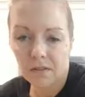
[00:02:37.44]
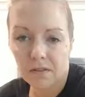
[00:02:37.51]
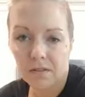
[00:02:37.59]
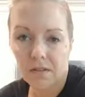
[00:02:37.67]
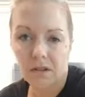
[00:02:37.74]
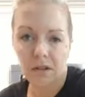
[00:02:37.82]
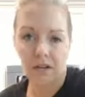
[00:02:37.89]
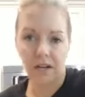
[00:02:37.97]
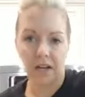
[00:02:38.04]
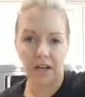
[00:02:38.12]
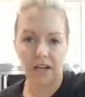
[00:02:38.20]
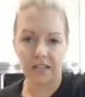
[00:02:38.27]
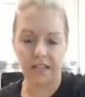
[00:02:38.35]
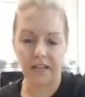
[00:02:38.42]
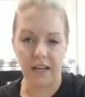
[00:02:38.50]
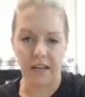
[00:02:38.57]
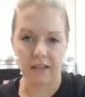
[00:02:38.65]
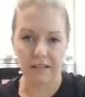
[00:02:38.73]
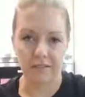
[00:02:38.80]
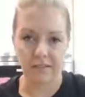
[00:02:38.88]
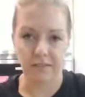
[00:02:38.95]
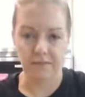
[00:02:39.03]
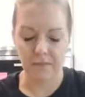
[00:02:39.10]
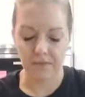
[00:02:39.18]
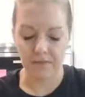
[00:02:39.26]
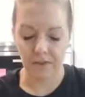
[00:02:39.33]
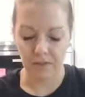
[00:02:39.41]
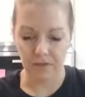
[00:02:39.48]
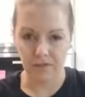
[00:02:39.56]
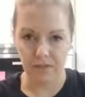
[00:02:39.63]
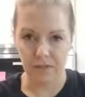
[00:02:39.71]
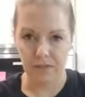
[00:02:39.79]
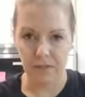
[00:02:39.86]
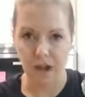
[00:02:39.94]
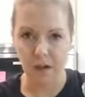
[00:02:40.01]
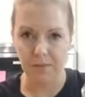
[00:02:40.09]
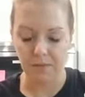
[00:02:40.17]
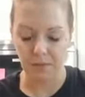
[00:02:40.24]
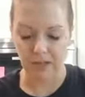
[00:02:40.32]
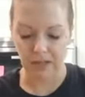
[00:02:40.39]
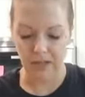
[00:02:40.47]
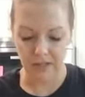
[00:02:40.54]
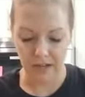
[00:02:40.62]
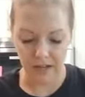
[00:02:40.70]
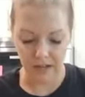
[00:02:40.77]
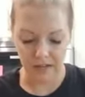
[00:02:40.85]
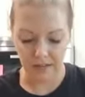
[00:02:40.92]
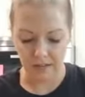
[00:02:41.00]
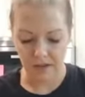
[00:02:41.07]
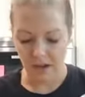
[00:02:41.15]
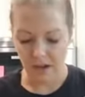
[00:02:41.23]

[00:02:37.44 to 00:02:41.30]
sorry, I got a text and my phone stops when I get texts.